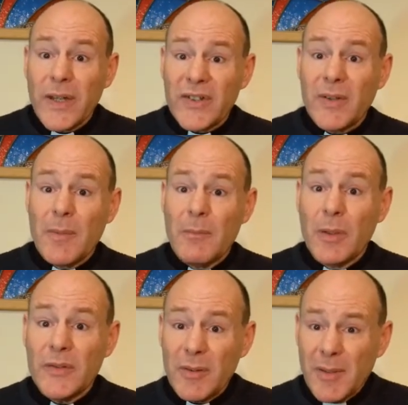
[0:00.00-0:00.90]
Testament,
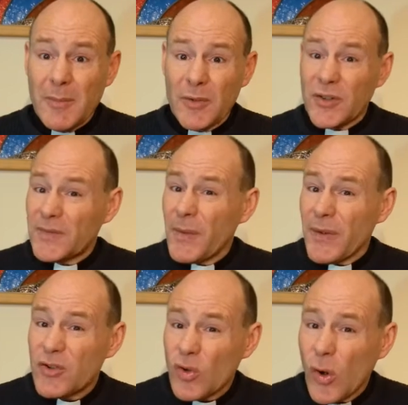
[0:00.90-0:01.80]
but some of them are just
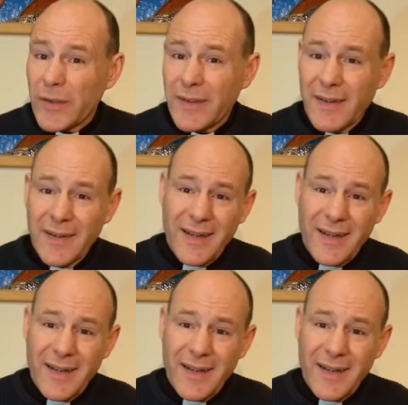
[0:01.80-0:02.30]
very short